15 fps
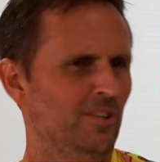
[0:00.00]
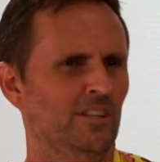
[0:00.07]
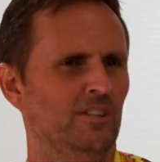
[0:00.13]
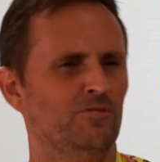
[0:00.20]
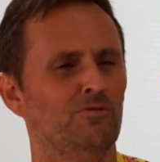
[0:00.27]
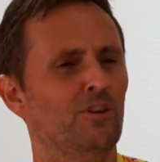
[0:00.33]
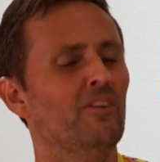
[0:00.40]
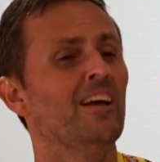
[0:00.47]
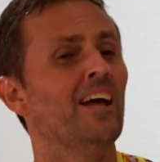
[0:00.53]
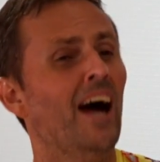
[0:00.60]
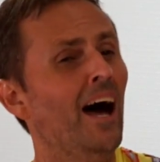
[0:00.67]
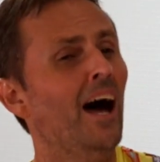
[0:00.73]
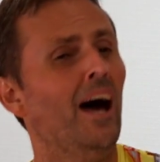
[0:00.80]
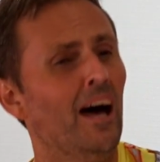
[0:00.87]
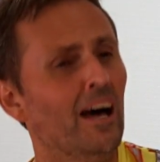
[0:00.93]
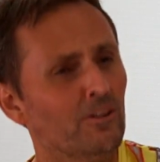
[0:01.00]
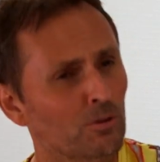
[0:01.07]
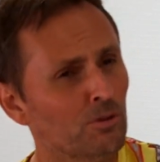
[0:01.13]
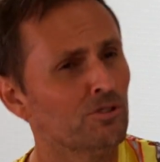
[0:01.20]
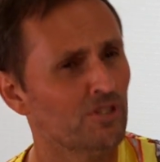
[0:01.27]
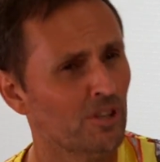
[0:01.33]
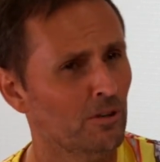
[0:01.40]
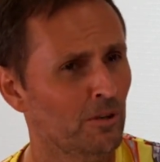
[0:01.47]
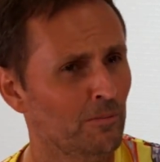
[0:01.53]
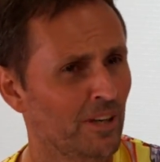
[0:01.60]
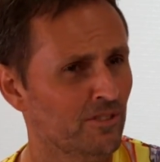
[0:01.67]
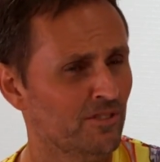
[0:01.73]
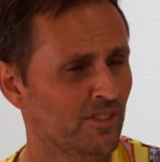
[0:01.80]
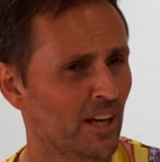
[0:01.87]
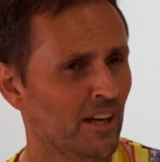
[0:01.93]
And it's very hard, also, I
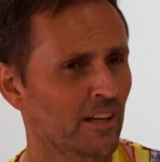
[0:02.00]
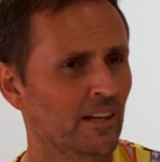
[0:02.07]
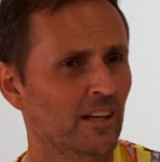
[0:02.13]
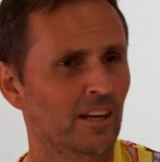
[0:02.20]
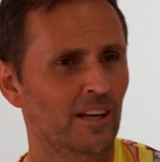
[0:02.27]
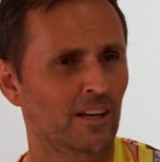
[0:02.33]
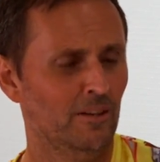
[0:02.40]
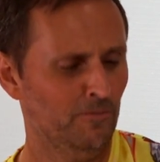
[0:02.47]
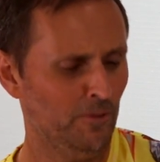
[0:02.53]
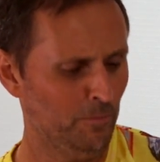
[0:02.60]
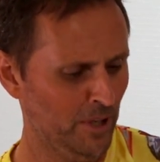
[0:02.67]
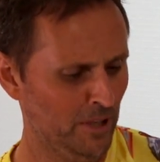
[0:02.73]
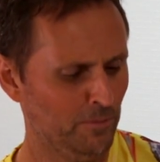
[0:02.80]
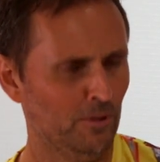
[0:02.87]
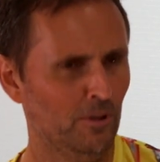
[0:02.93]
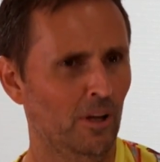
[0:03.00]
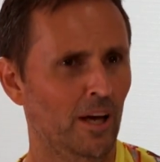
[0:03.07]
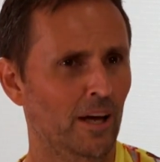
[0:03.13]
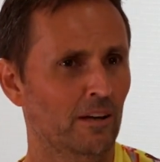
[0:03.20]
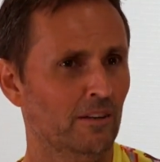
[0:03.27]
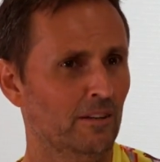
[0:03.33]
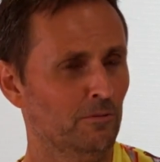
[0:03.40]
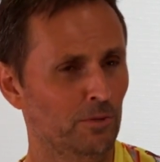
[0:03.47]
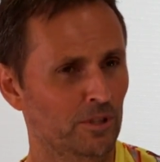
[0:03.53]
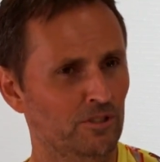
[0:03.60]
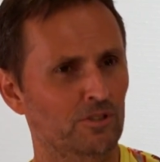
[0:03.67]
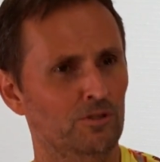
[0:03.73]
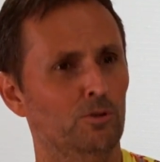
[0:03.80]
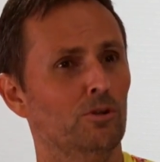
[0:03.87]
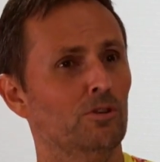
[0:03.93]
must say, for people like
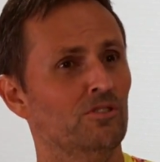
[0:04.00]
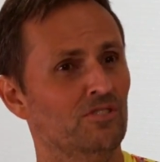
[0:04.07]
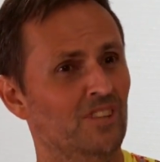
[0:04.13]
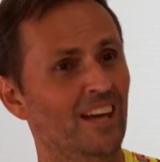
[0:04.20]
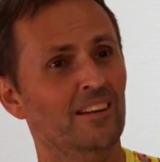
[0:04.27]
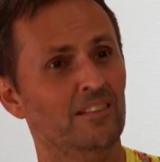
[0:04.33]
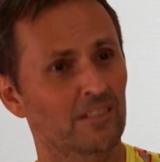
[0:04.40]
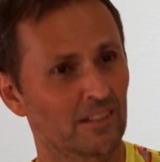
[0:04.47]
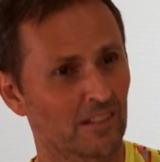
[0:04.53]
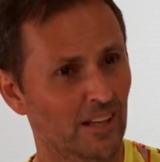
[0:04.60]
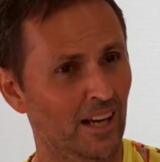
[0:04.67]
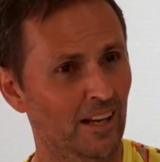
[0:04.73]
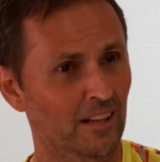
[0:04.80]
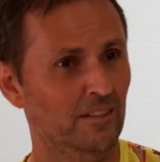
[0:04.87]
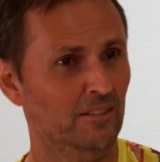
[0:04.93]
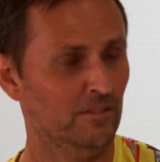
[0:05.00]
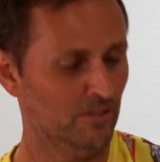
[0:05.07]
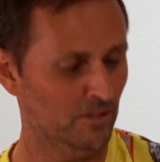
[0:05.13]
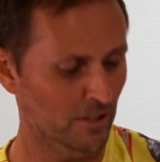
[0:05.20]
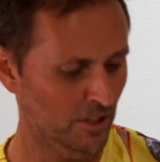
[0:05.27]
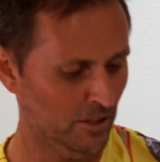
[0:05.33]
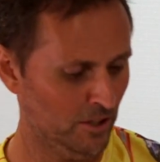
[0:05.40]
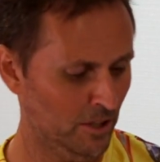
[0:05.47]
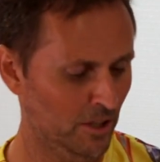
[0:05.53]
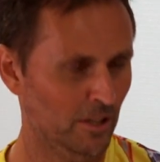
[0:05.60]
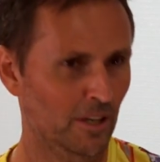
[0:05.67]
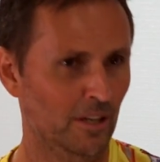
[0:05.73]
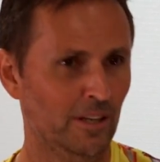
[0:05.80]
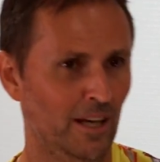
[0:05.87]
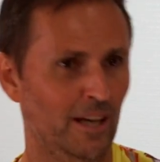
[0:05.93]
Richard Dawkins and, exactly. and uh,
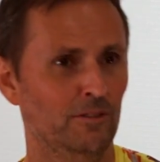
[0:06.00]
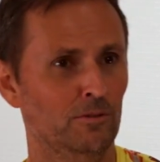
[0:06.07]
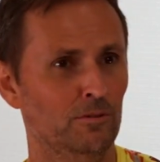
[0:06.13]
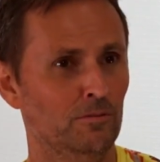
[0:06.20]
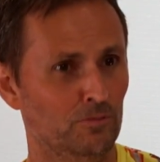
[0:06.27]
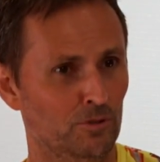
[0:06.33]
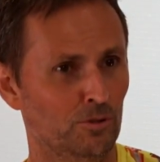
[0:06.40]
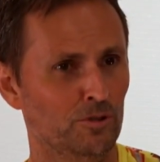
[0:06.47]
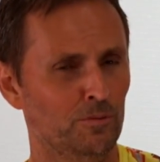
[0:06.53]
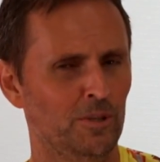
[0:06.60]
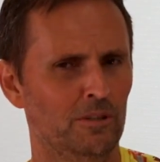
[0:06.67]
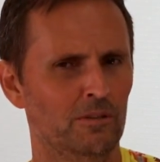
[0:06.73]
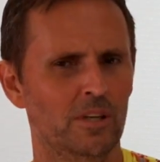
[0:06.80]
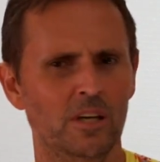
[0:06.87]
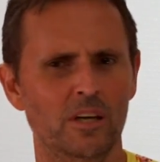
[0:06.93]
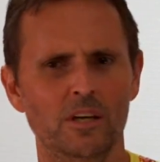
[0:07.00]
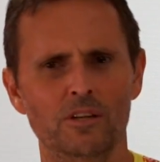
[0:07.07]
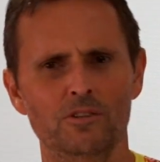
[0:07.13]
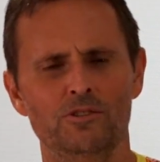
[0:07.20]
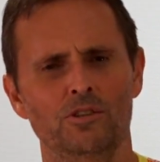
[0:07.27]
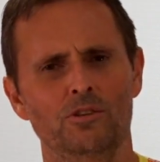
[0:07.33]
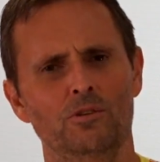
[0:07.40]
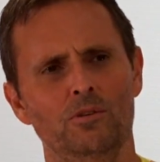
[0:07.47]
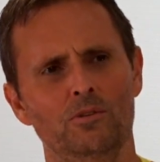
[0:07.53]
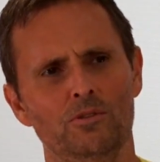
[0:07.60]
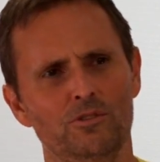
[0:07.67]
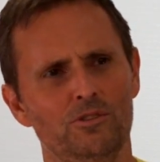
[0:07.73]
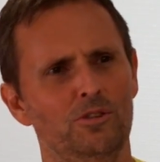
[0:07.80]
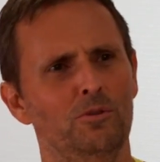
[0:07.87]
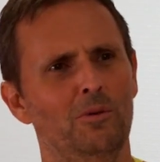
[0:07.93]
George Cardinal Pell. George Pell
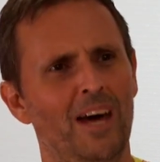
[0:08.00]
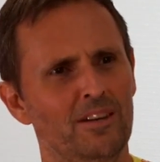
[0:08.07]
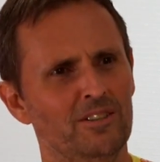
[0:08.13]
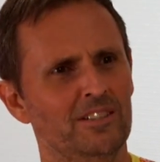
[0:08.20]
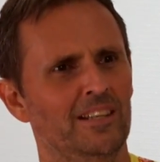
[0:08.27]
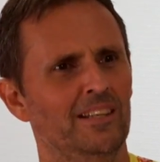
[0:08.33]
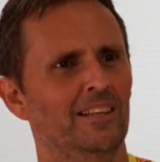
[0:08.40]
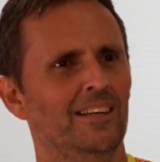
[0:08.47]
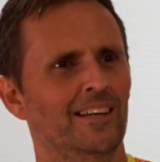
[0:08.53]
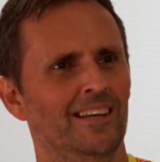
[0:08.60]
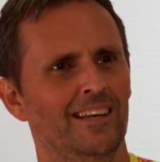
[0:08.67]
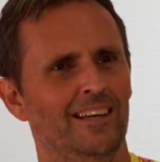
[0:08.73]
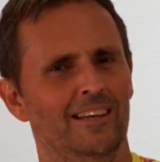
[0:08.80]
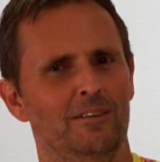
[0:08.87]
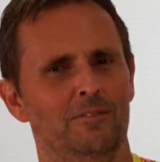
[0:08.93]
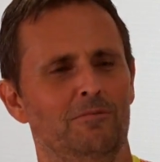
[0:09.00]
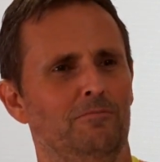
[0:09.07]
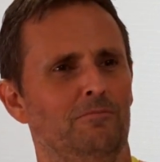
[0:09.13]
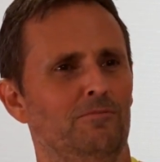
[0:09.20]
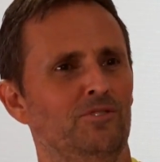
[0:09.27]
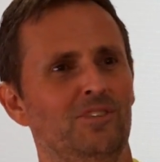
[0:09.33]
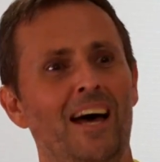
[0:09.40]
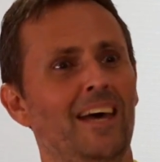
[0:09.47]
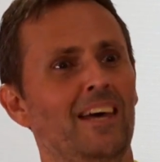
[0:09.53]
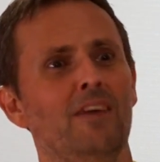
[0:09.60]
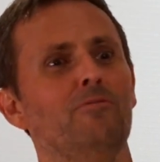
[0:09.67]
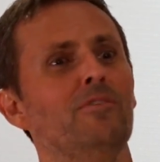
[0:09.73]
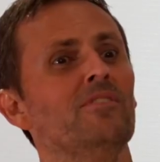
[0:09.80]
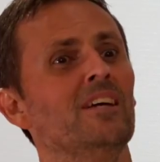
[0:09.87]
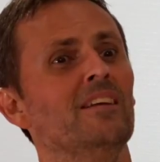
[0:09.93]
to, to actually say
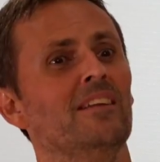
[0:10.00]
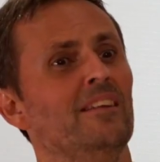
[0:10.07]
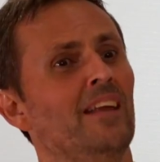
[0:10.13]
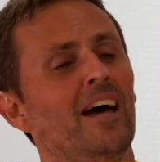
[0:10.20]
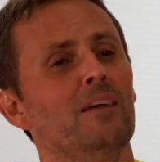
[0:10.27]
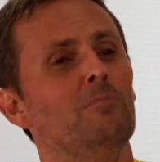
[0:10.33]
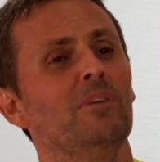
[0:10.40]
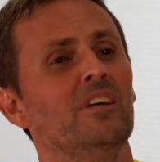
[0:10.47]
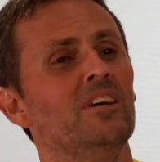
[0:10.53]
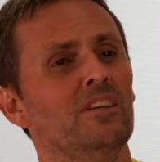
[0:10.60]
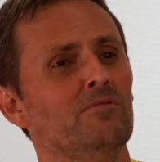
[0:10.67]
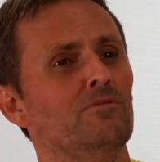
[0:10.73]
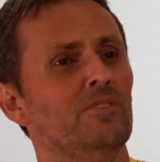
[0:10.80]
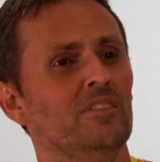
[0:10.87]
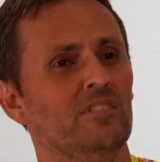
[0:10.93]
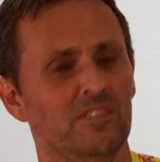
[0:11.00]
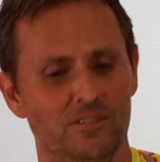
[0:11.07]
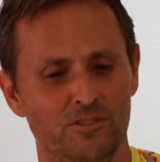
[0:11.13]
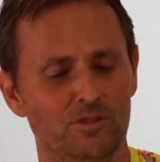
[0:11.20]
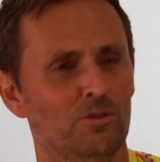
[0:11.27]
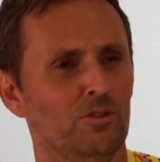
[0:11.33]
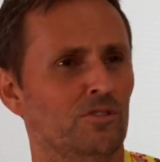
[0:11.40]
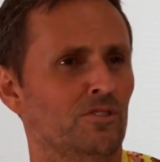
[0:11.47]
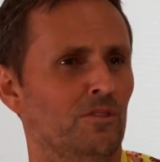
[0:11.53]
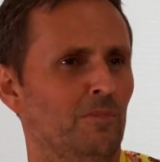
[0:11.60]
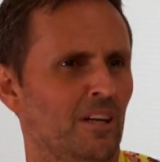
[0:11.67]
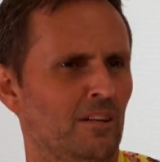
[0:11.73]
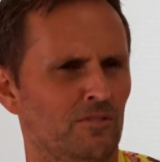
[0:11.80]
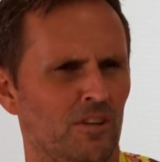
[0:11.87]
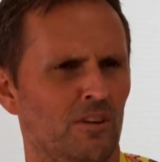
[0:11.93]
everything that they believe in yes. the shortest
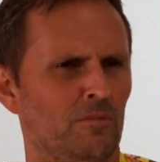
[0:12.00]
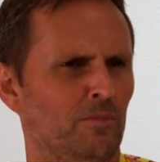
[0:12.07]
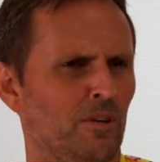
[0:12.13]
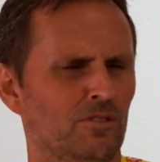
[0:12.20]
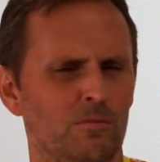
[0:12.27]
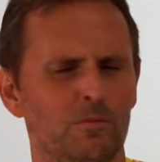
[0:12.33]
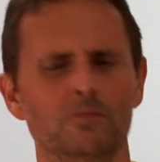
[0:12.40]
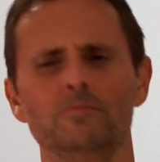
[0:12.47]
amount of time possible.